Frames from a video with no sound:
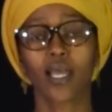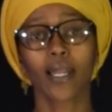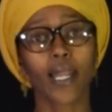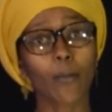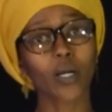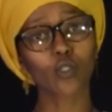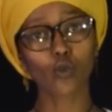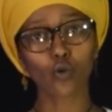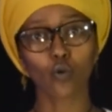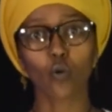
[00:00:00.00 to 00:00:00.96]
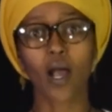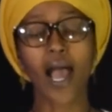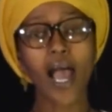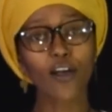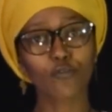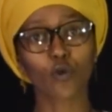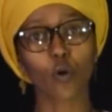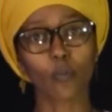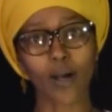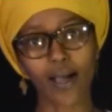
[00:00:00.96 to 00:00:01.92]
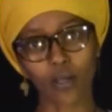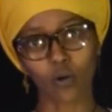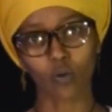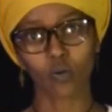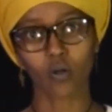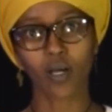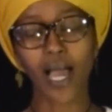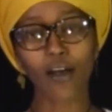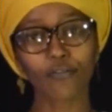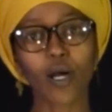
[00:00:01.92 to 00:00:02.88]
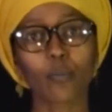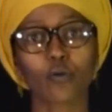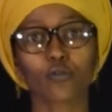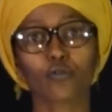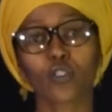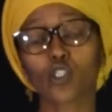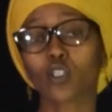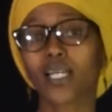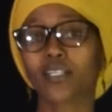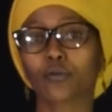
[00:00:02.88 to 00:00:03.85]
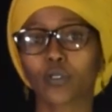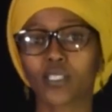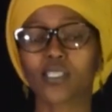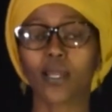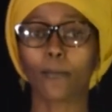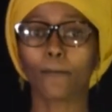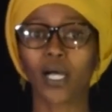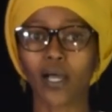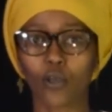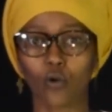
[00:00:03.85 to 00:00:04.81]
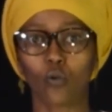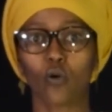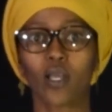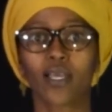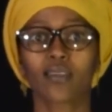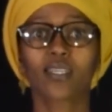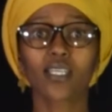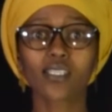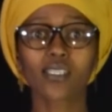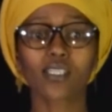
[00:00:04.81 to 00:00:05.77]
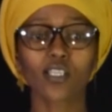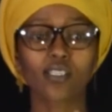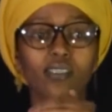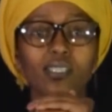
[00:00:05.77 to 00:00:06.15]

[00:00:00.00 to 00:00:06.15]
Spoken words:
Number 2, have your bio. Have a professionally written bio. This is